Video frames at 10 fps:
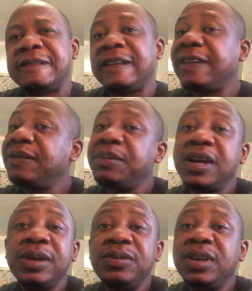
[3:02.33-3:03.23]
If you
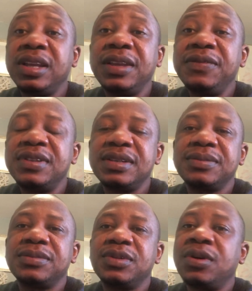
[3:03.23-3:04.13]
buy you a gift
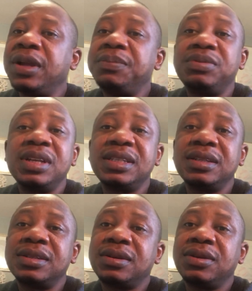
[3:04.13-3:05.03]
or a
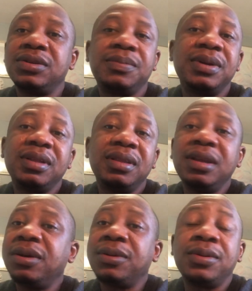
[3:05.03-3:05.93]
present on your
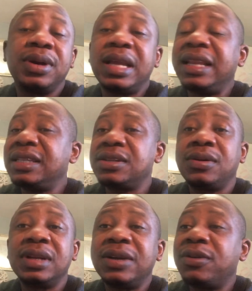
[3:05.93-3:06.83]
birthday or
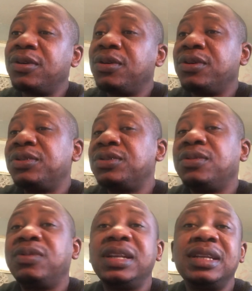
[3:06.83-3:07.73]
anything or on your
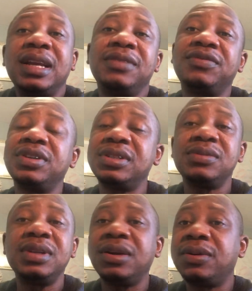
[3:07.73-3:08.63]
wedding
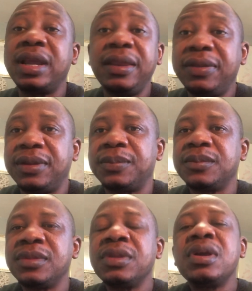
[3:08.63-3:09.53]
anniversary or anything,
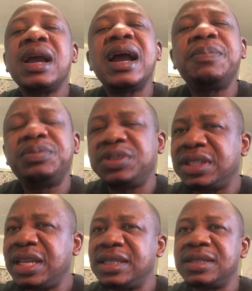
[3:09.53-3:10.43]

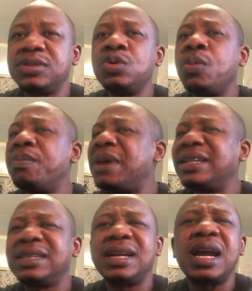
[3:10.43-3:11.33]
appreciate it no
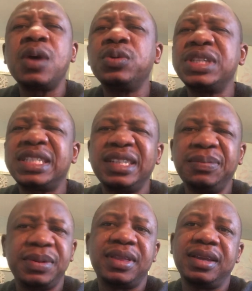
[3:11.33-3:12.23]
matter how
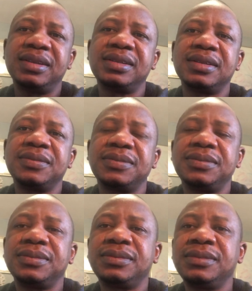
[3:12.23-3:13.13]
cheap it is.
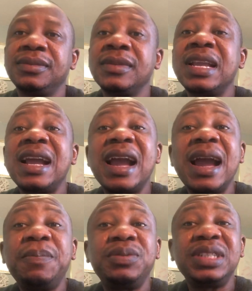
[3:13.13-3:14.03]

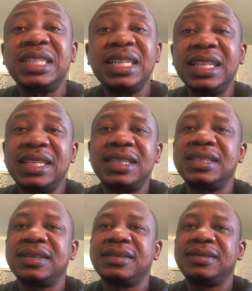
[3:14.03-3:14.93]
Appreciate it.
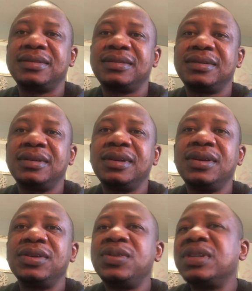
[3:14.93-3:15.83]

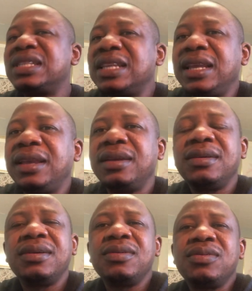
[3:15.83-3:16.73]
Don't say,
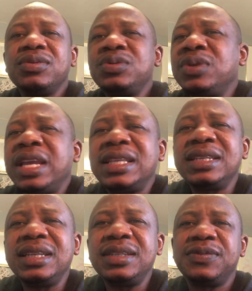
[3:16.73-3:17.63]
you getting
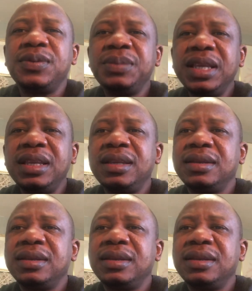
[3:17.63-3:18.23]
this for me?